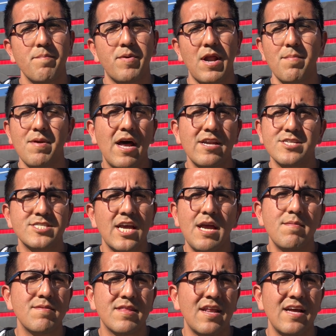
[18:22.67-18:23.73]
But I'm not
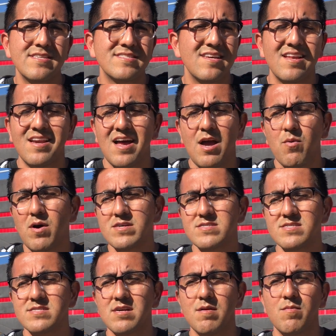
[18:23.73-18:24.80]
ashamed that I sit in
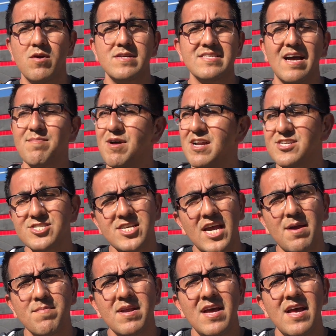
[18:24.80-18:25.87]
ayahuasca ceremonies. I'm not
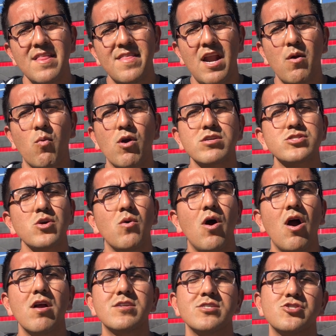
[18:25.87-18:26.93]
ashamed that I worked so
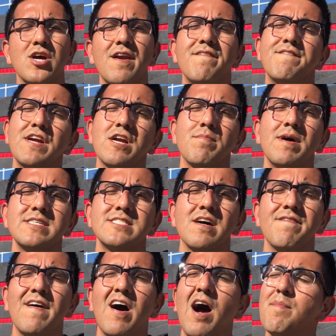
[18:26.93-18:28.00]
hard to try to figure
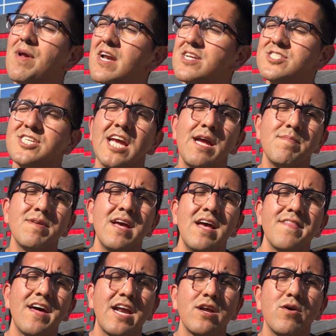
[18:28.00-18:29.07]
myself out. I'm not ashamed
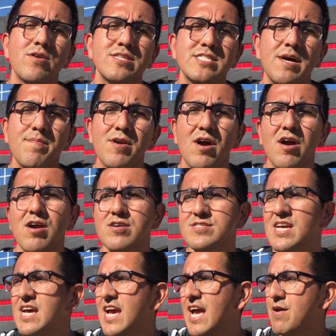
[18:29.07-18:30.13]
that I go to
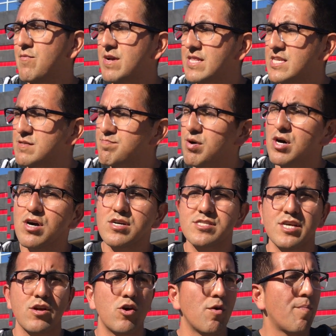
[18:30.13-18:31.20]
seminars and read these
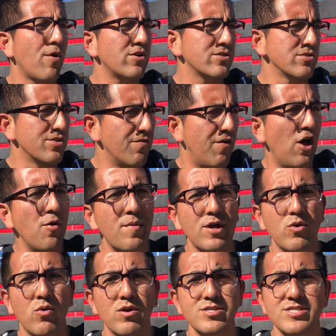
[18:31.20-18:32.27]
books and go to personal
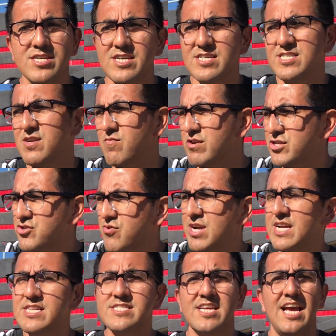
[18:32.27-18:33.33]
development courses and
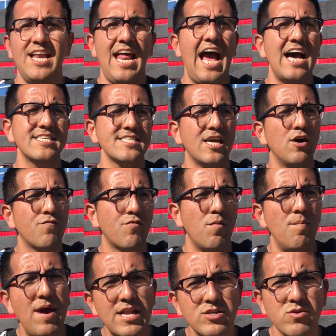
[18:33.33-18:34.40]
retreats and ask help
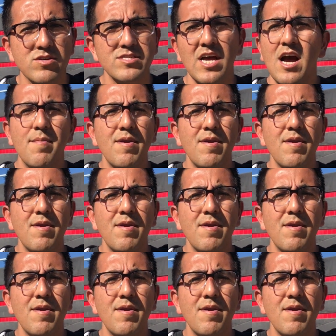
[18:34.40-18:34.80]
from mentors.